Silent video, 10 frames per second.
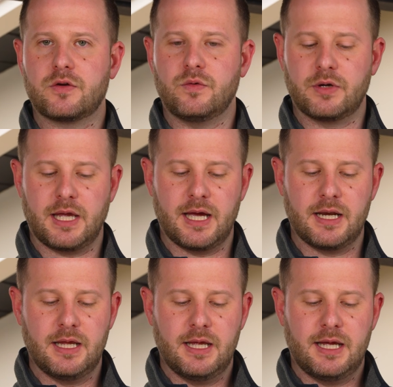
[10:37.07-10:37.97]
toolkit
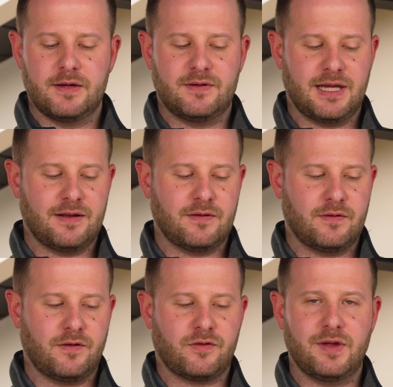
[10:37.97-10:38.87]
is to get
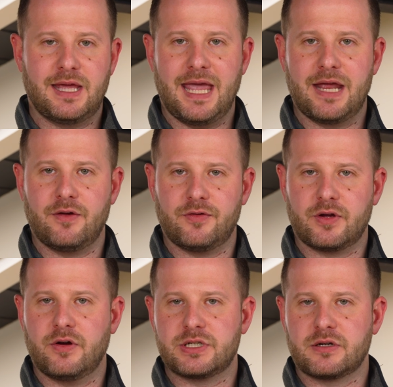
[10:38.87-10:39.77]
the sleek handles. The
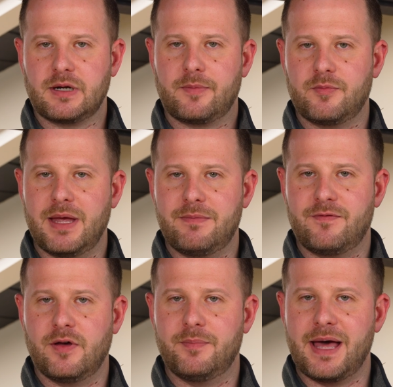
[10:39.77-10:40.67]
cushion grips may
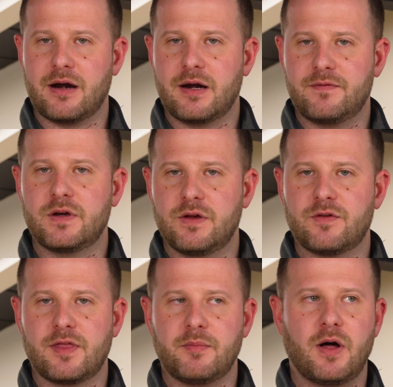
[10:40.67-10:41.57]
feel better if you're
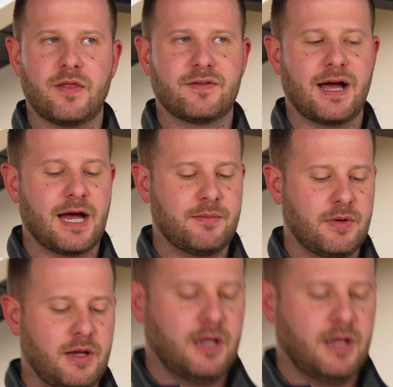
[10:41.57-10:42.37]
using them all the time,